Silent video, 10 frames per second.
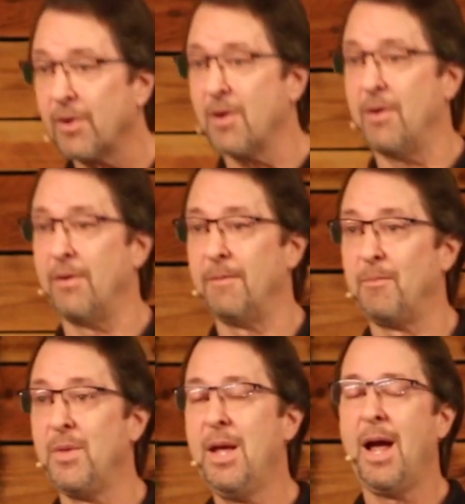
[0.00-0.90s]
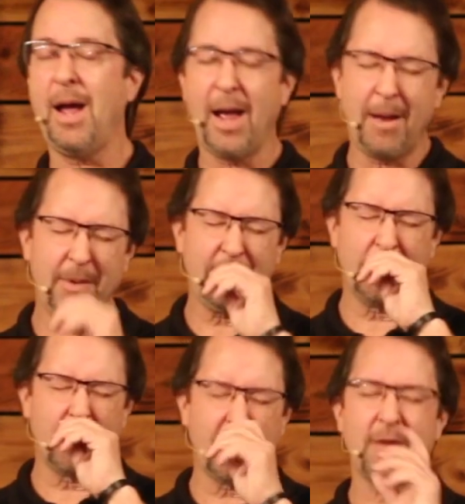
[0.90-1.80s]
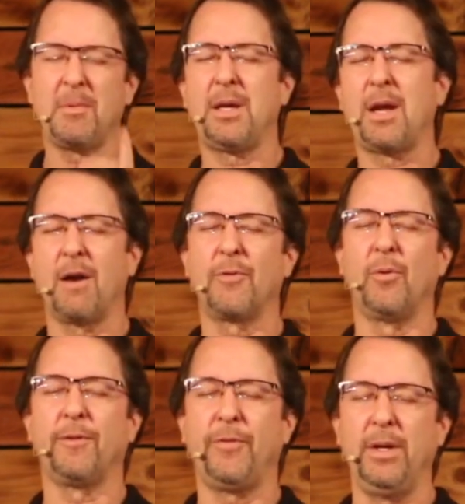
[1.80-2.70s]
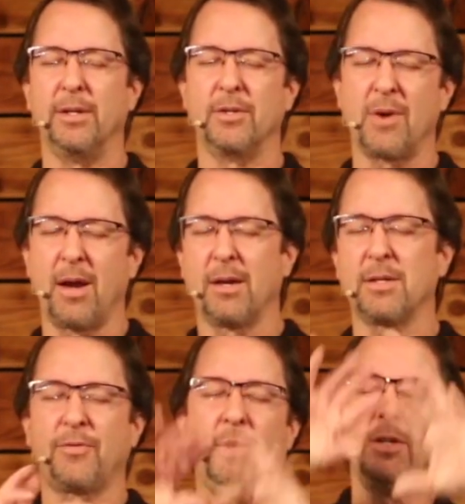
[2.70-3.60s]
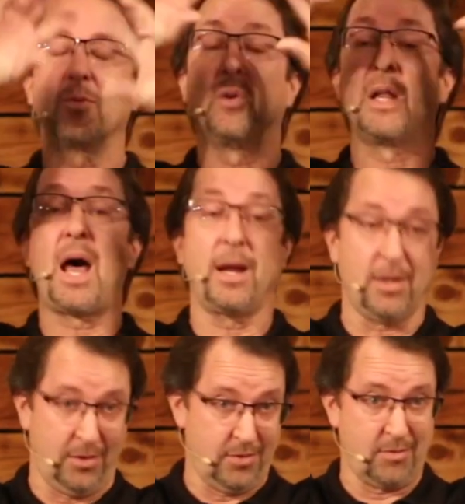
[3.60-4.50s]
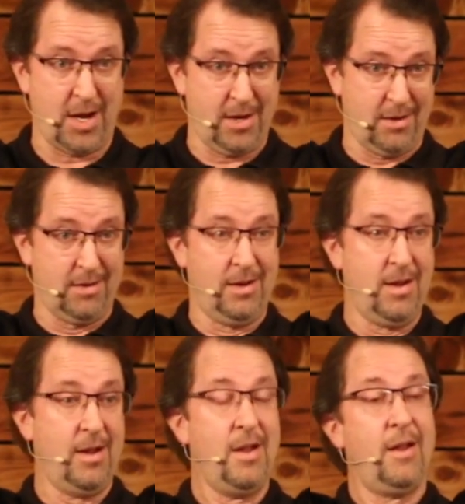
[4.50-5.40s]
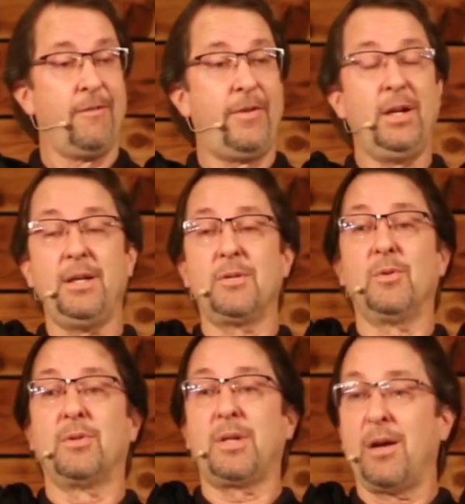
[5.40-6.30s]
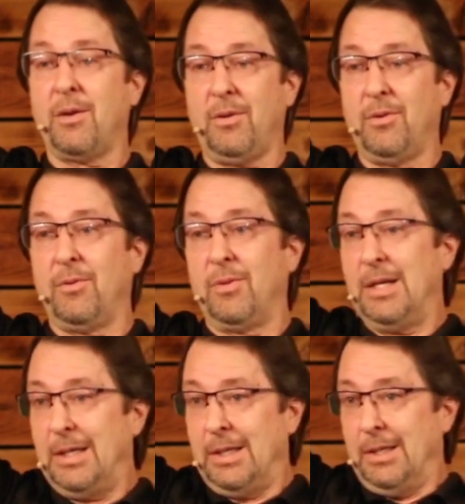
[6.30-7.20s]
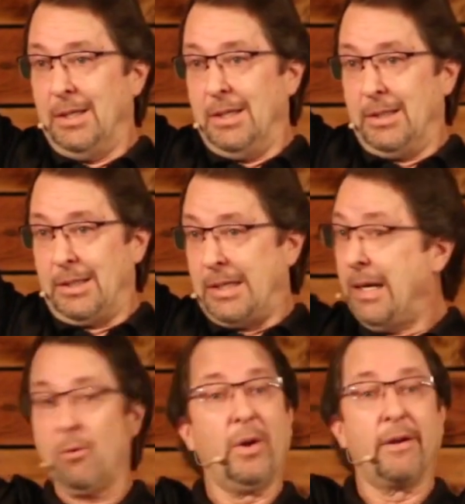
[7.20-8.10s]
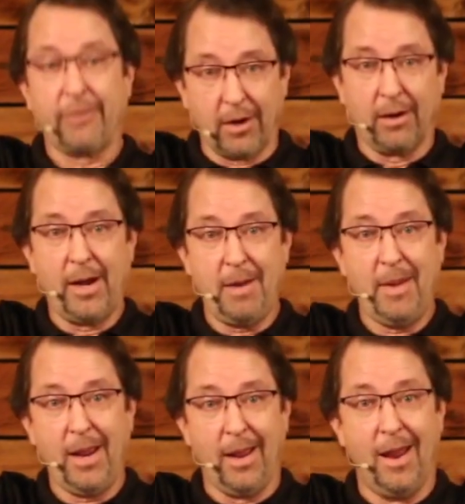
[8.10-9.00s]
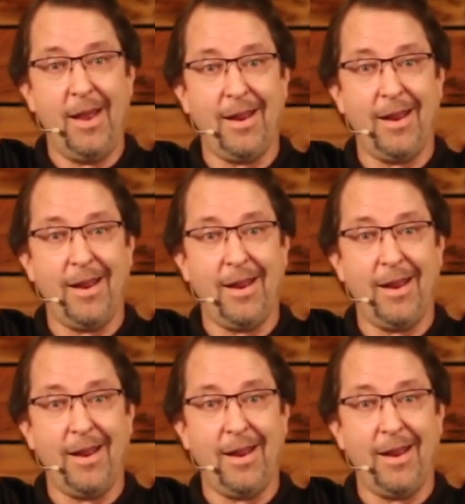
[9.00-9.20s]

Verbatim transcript: are gone. How, how many of you know you have to be careful with feelings, right? Because feelings will lie to you, right? Feelings will tell you, get rid of her. Amen.